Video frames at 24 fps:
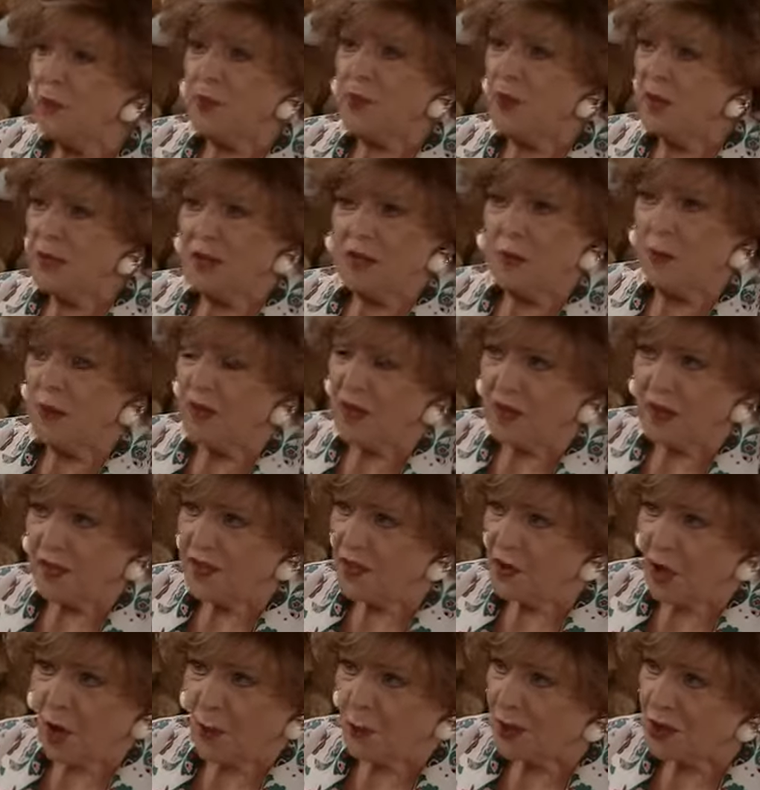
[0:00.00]
will be
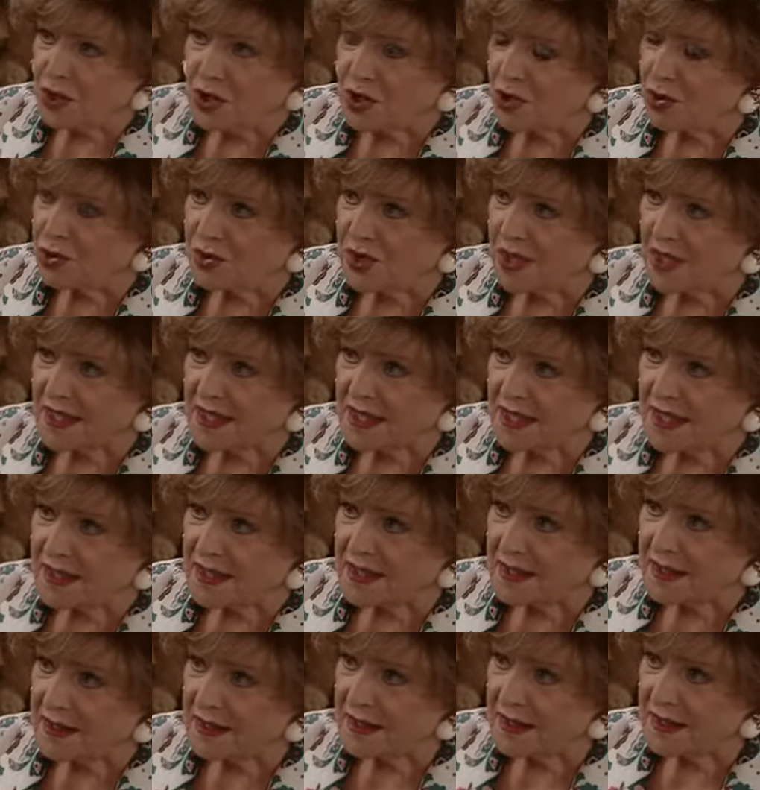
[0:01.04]
other
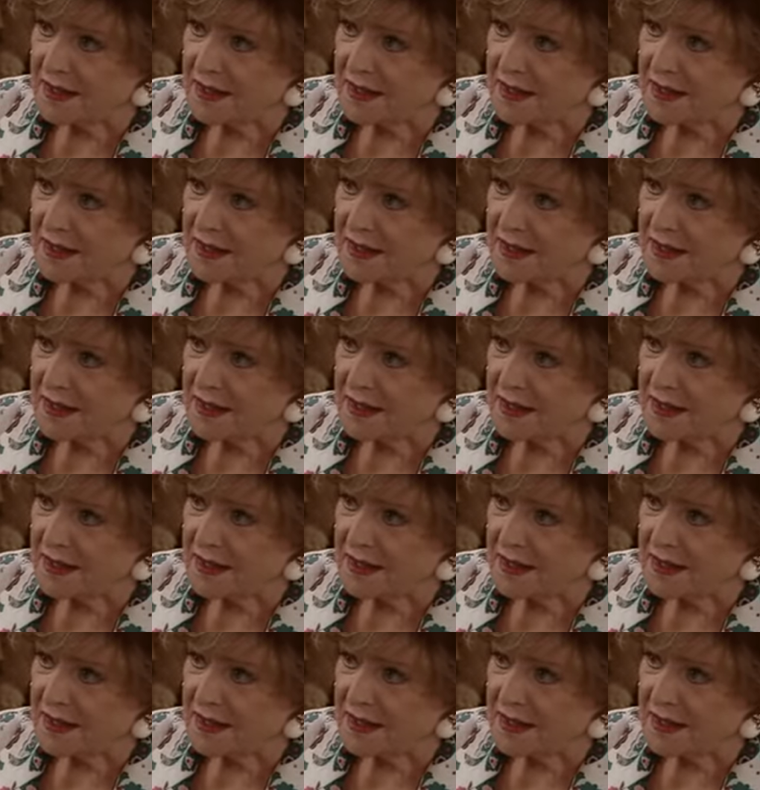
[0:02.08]
opportunities.